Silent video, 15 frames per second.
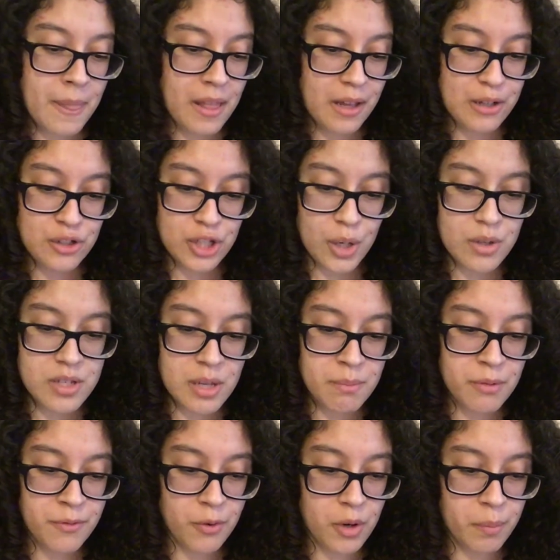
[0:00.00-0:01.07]
shows up
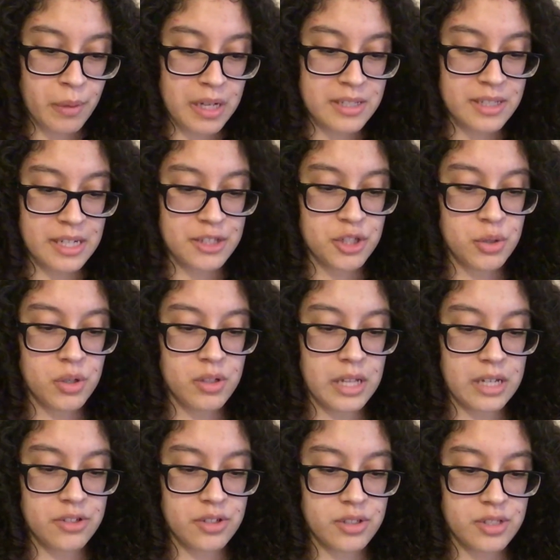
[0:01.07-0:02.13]
before presidential
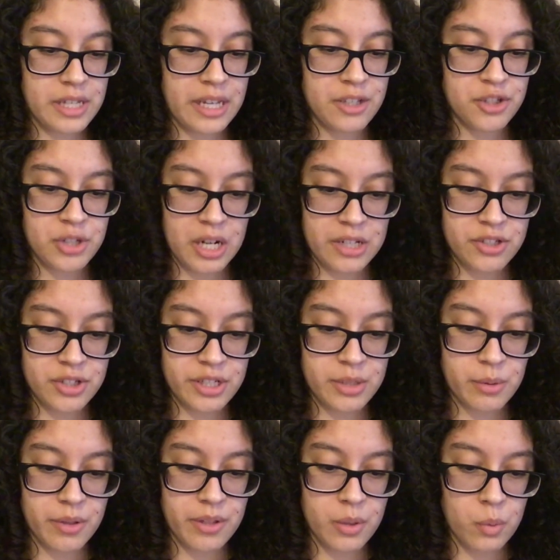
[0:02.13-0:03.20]
elections and tragedies
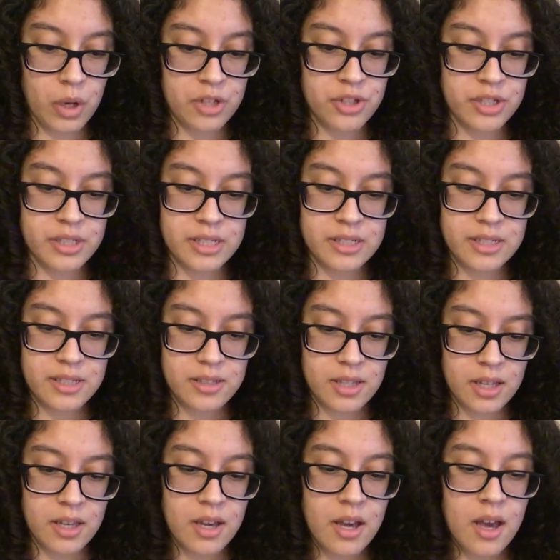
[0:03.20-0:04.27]
within Washington,
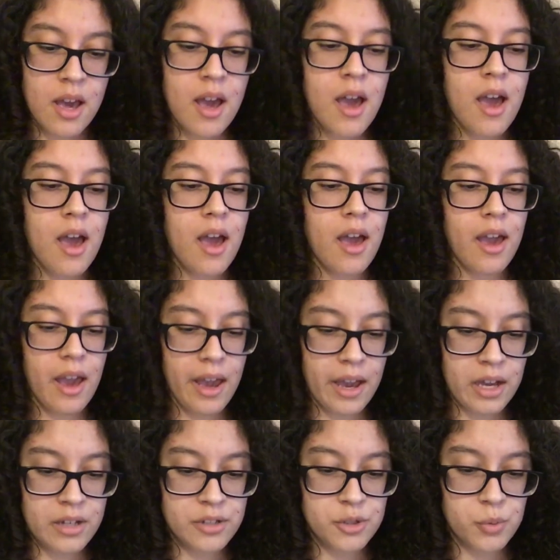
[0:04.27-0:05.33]
D.C.,
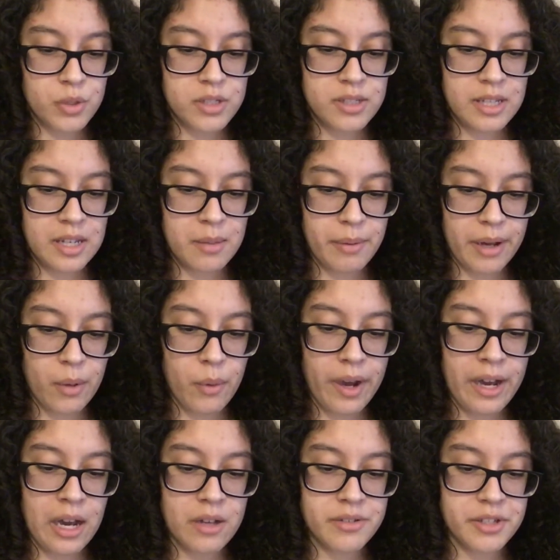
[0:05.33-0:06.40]
and was seen by
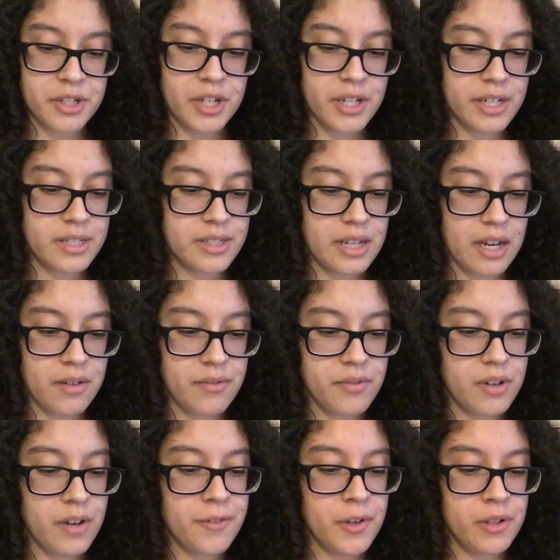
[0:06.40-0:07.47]
White House security staff
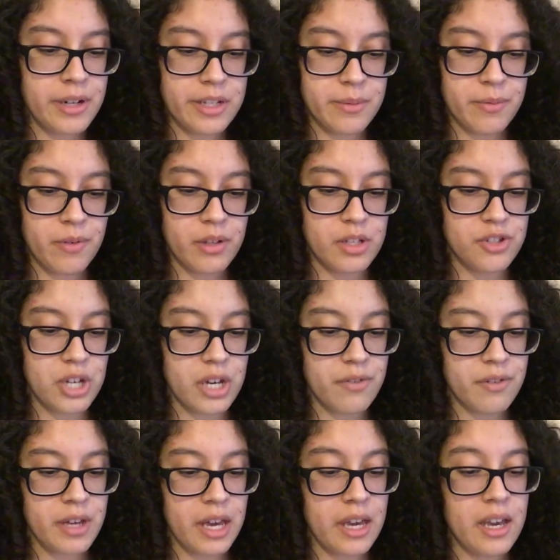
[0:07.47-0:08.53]
a few nights before the
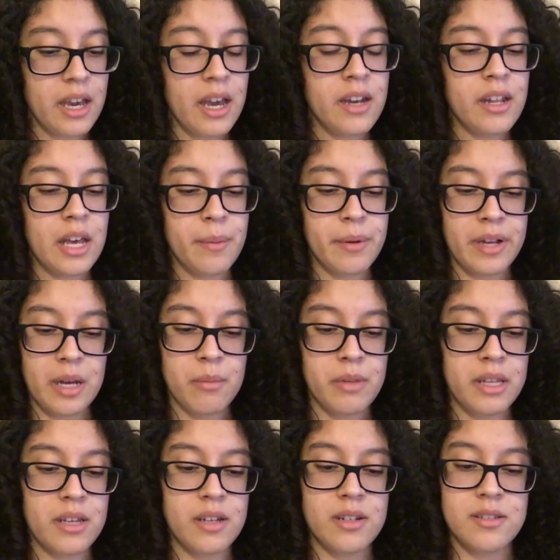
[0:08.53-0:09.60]
JFK and Abraham
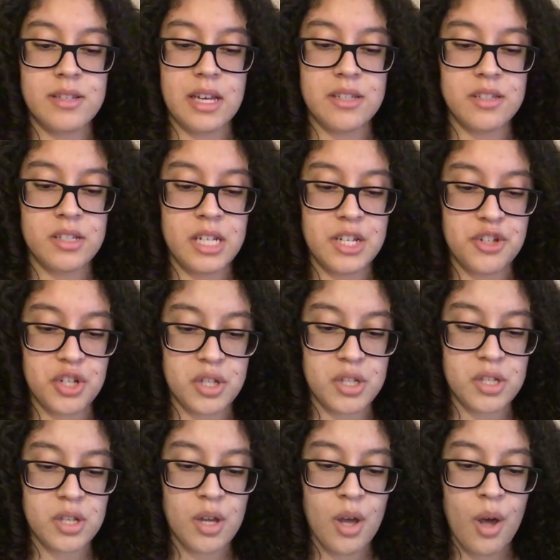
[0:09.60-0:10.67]
Lincoln
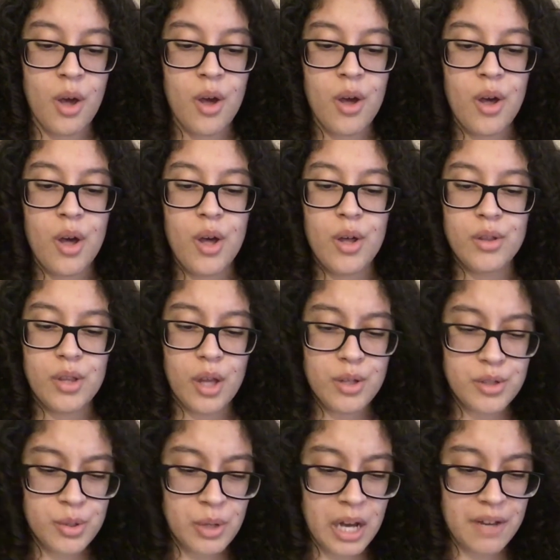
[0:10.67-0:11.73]
assassinations.
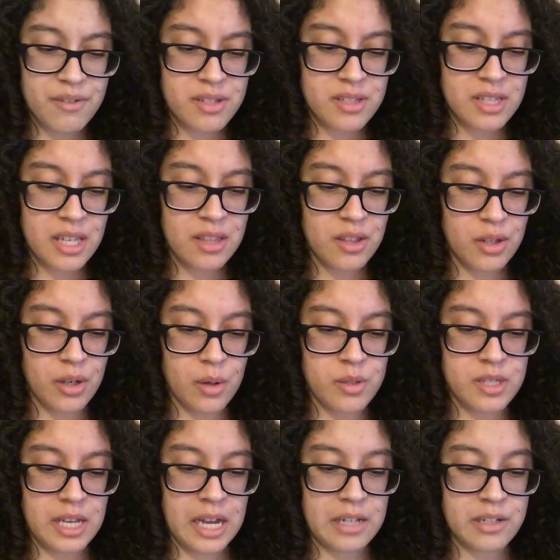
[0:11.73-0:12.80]
Those who have seen the
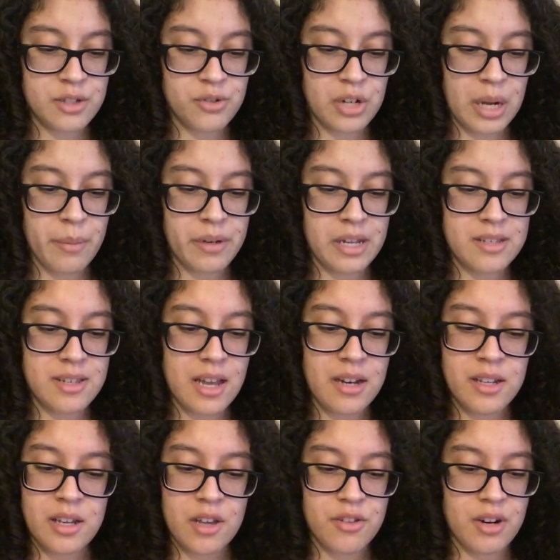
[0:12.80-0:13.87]
ghost cat describe it as
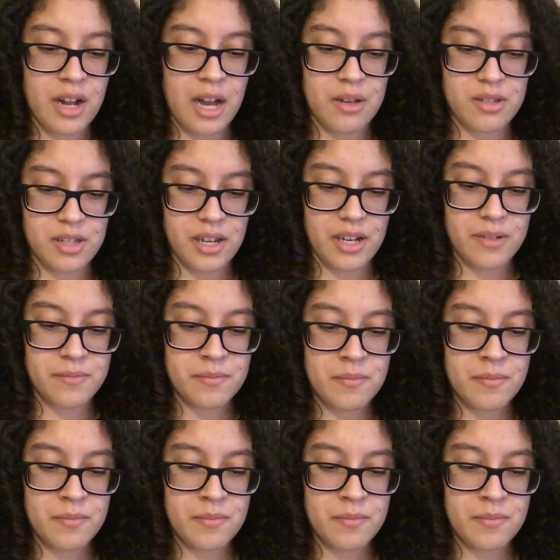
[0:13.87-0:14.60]
any other house cat,